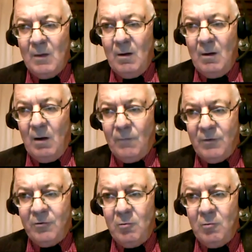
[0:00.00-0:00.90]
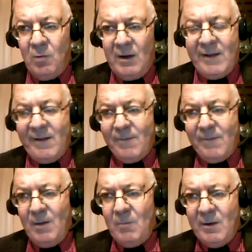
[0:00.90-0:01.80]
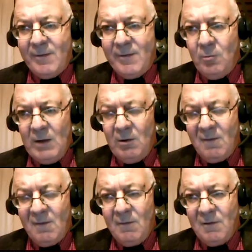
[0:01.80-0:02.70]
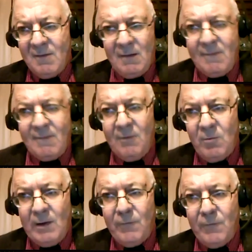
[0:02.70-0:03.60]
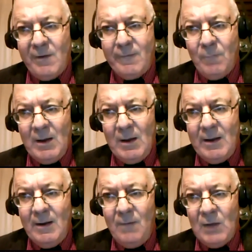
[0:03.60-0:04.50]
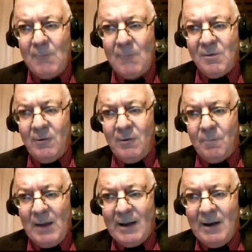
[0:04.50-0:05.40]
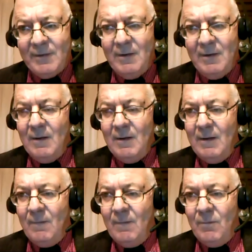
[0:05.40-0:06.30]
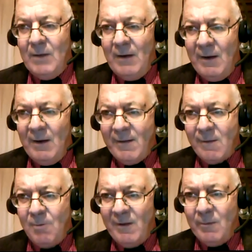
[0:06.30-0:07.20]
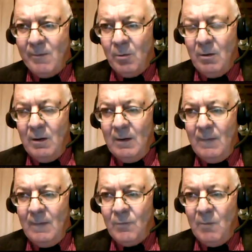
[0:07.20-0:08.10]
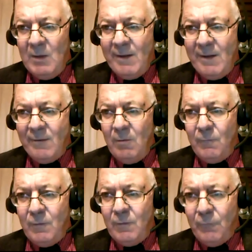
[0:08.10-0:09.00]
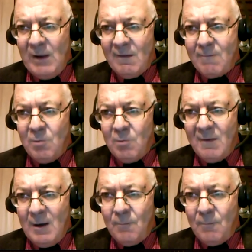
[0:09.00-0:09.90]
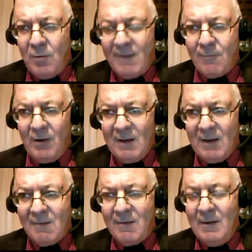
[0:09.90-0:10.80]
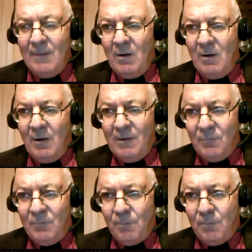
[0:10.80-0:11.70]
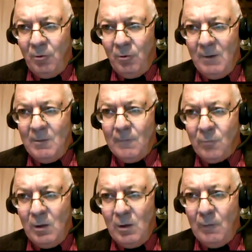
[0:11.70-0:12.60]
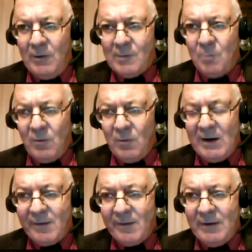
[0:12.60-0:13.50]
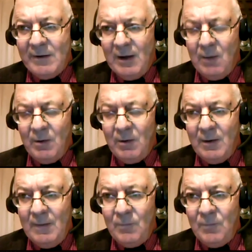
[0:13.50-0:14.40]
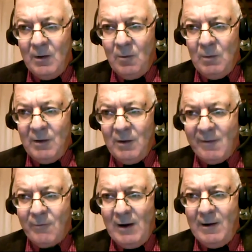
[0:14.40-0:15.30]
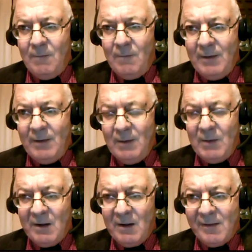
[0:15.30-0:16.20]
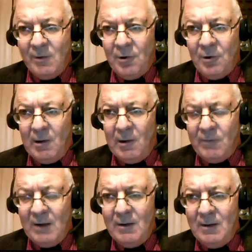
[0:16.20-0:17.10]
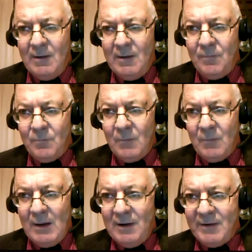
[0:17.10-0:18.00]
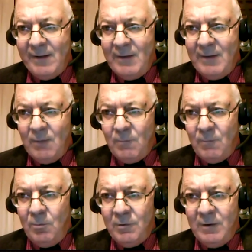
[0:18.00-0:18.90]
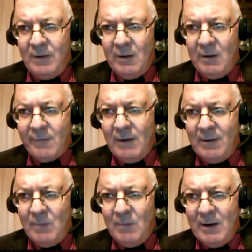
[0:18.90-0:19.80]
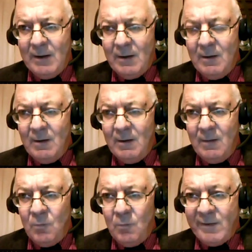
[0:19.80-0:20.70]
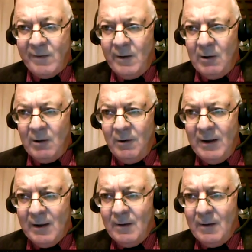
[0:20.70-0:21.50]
of the two releases by Minister Reynolds on the 6th and the 21st of May. Absolute blackout. Now, how's this possible? the Minister of Defense puts out a press release on a deployment of 1,200 Marines going to Darwin when the Australian pandemic is still not over. And it doesn't get reported in the Australian media. What's going on here?